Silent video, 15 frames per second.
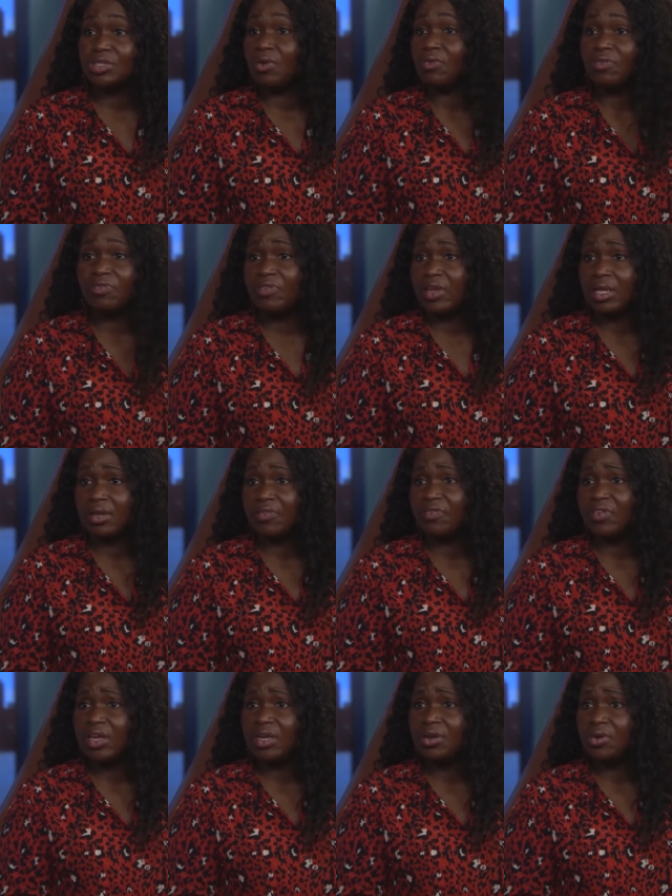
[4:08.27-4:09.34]
don't feel
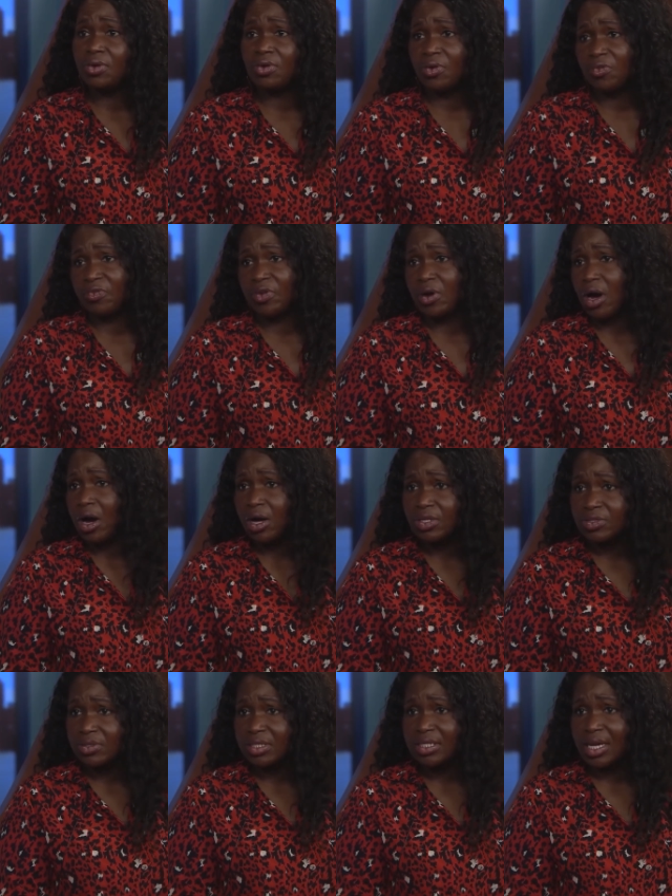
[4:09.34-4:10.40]
offended or don't feel
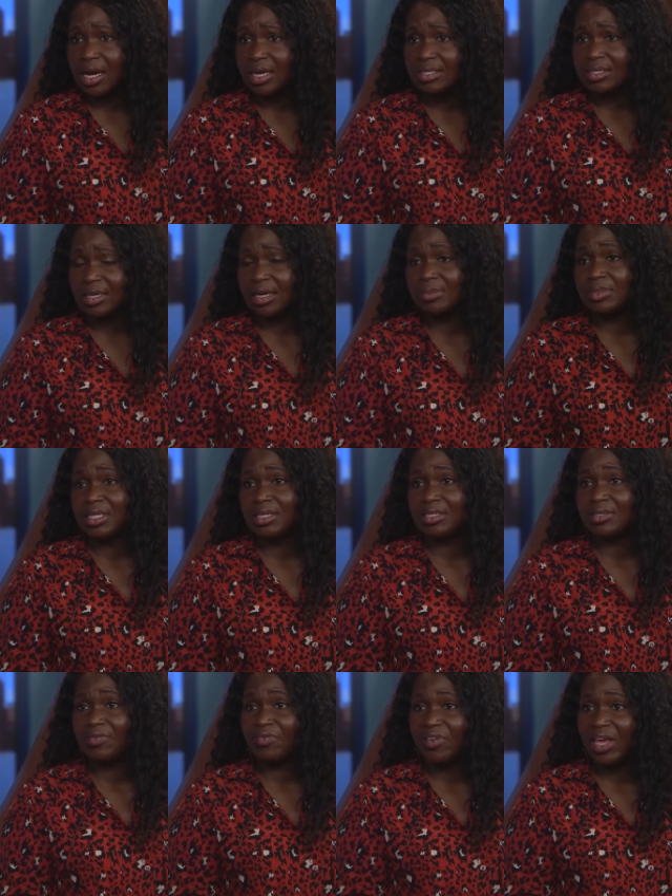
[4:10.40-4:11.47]
ostracized to come to
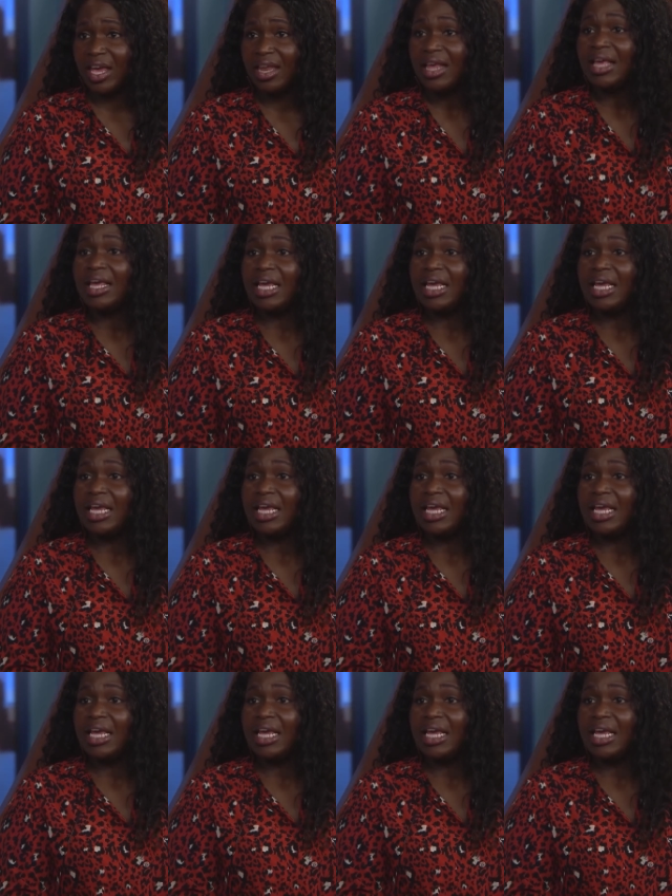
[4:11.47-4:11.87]
this event.